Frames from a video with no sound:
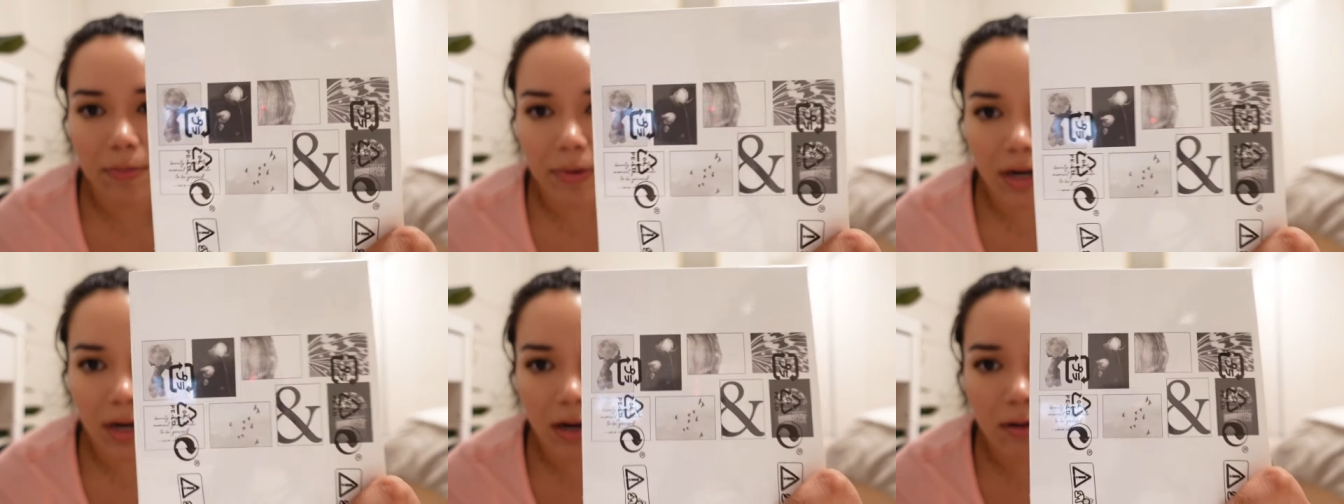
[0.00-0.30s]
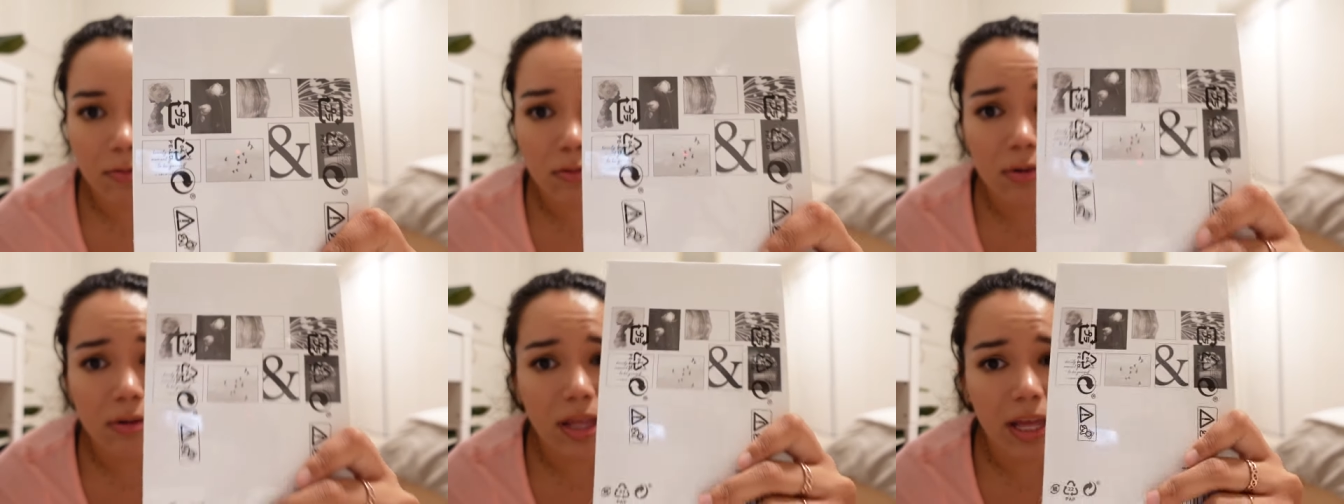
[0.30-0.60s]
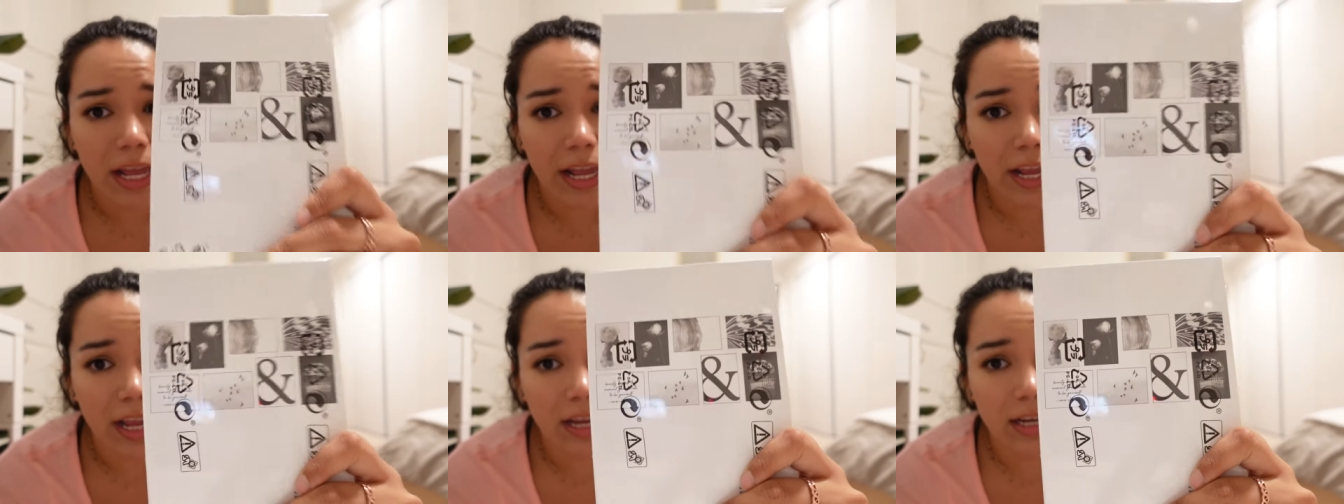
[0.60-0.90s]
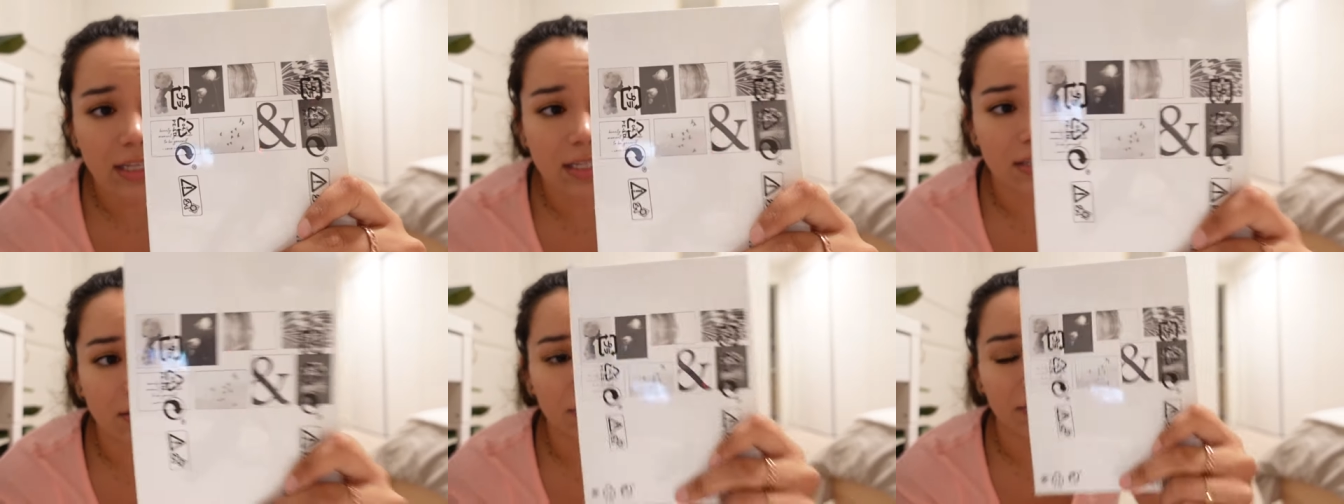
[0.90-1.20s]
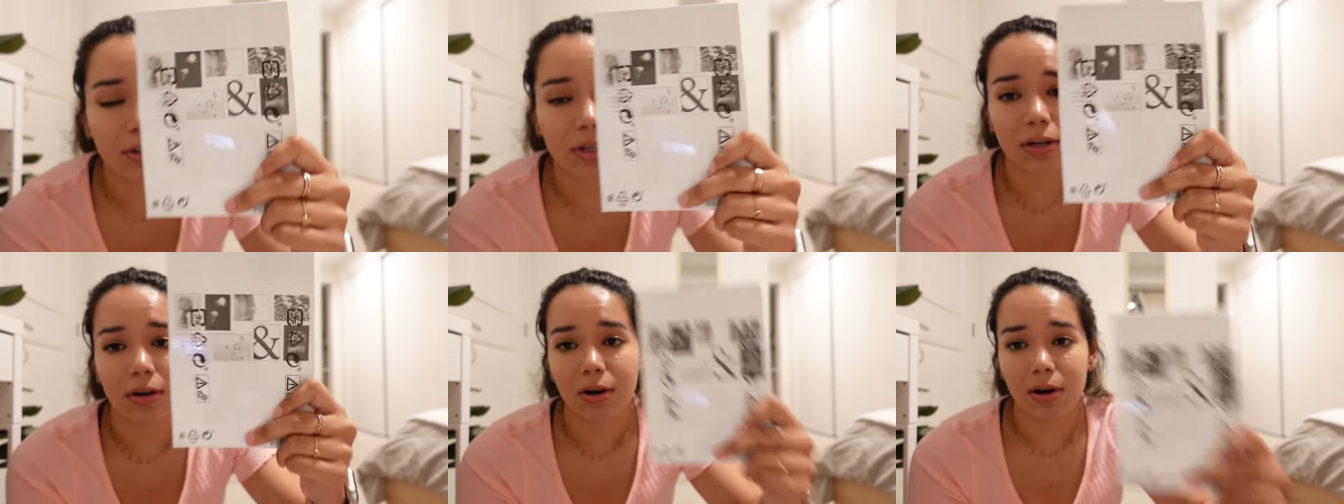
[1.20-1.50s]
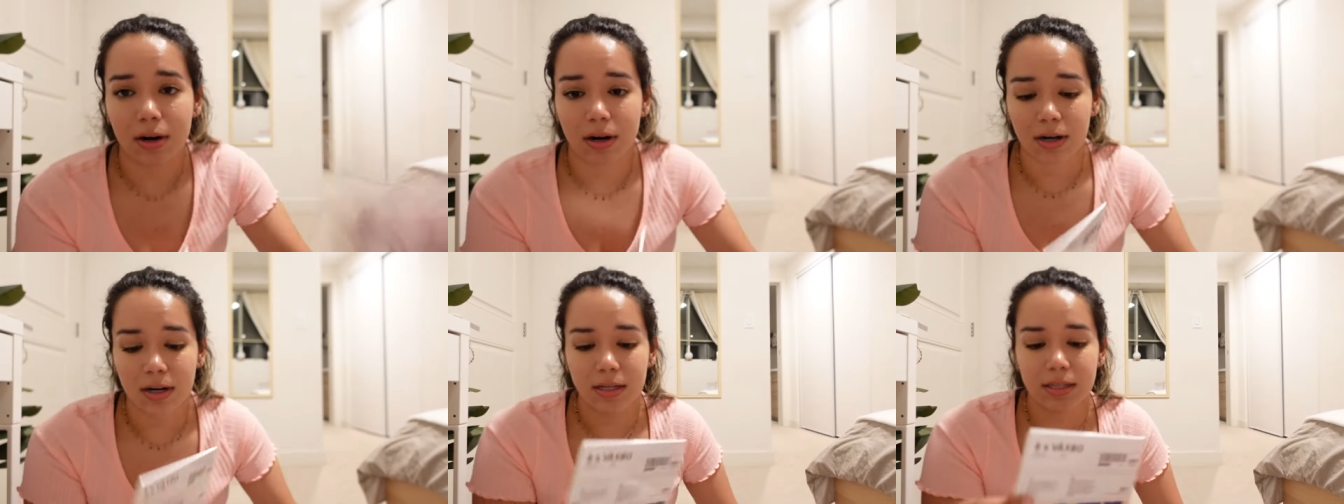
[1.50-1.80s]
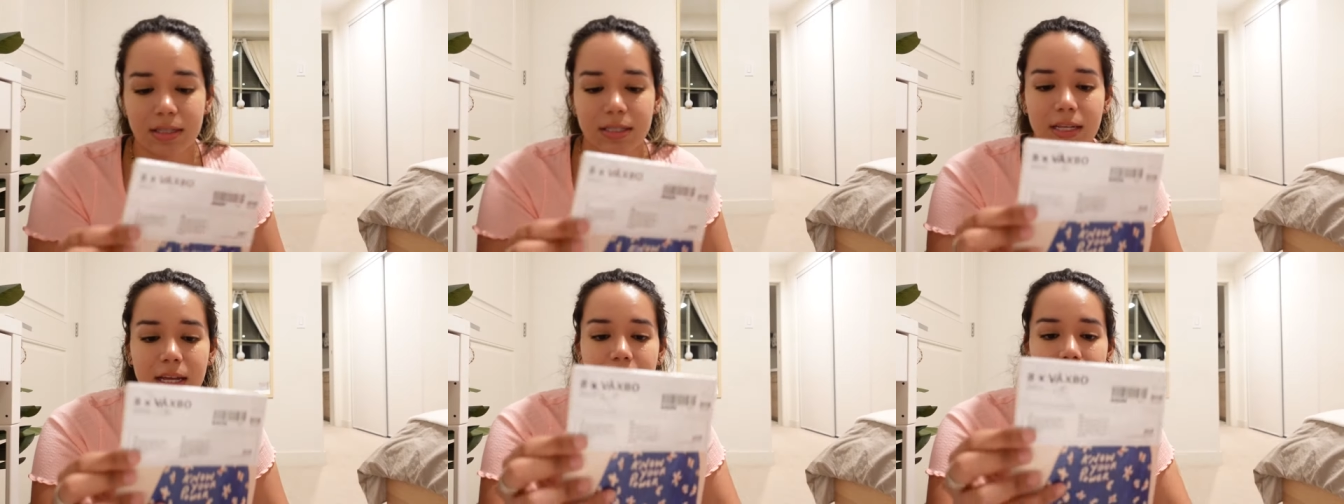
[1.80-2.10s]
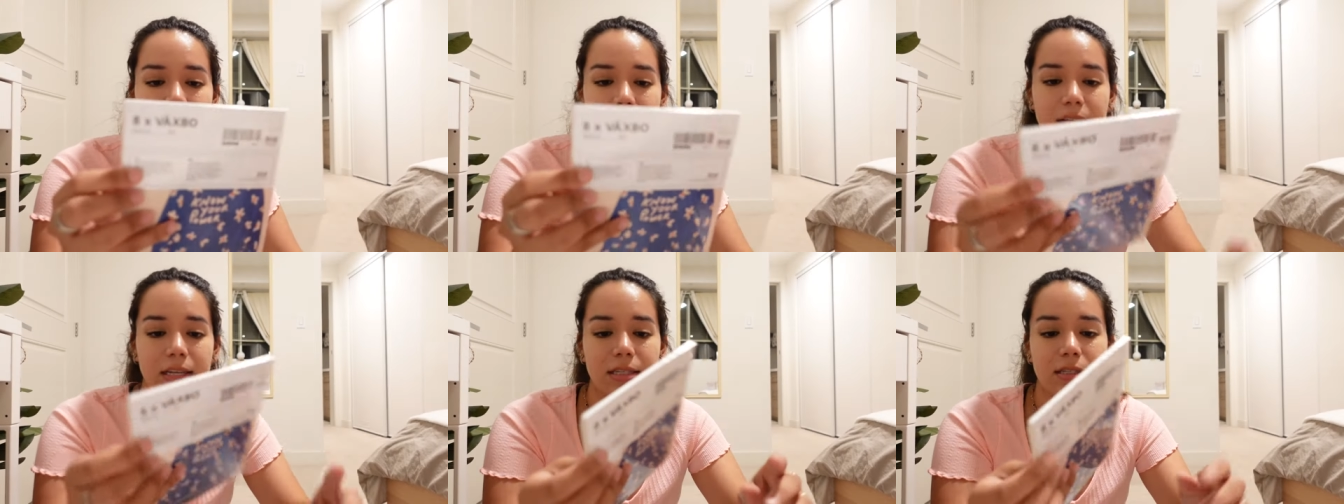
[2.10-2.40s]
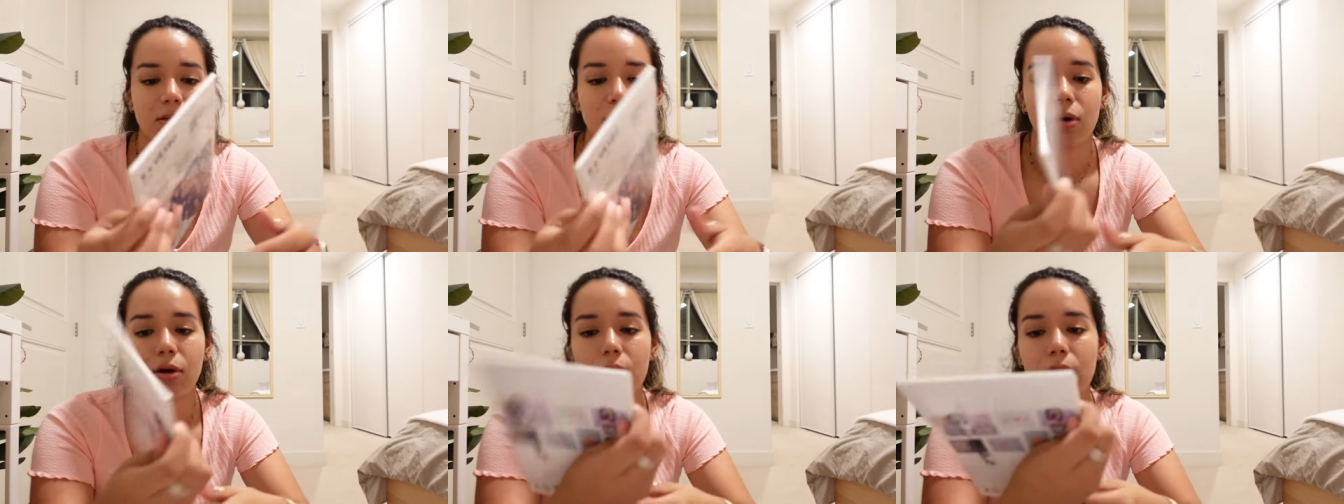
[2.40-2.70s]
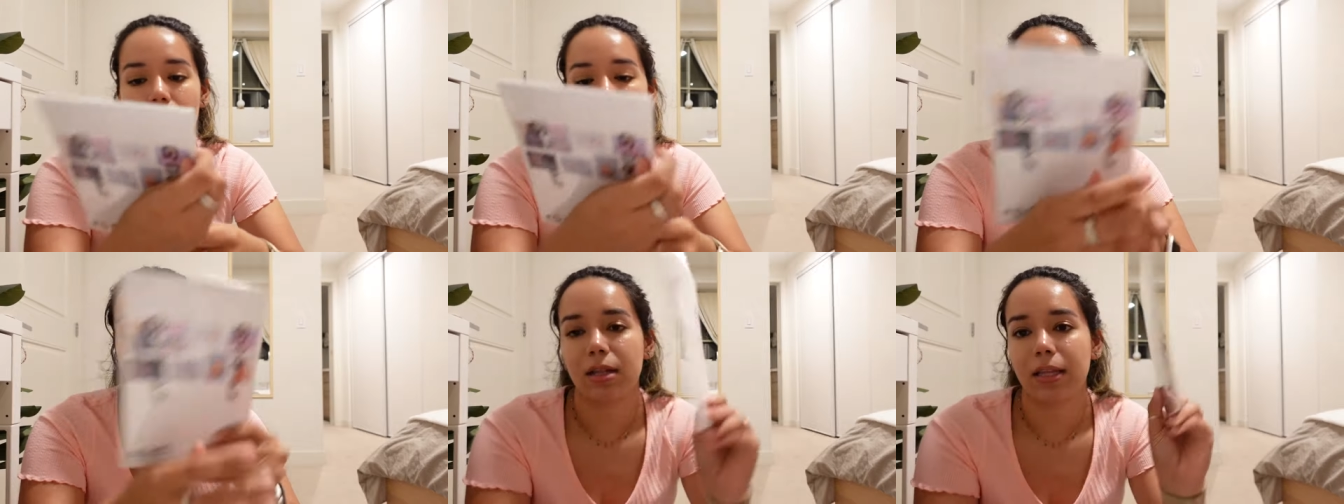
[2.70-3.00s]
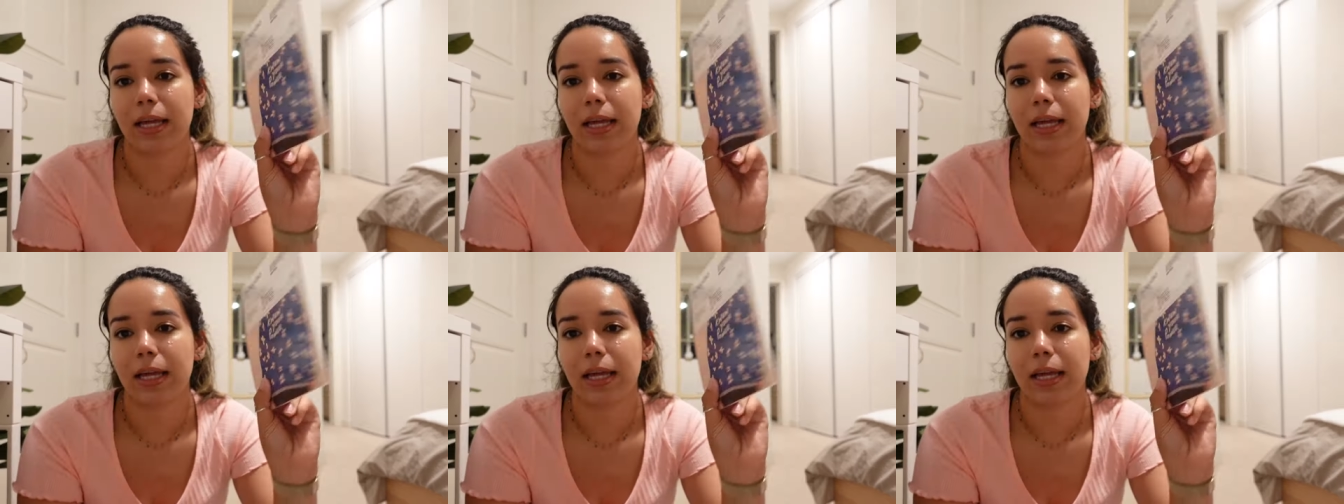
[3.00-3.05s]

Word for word: but it comes with eight different cards and these are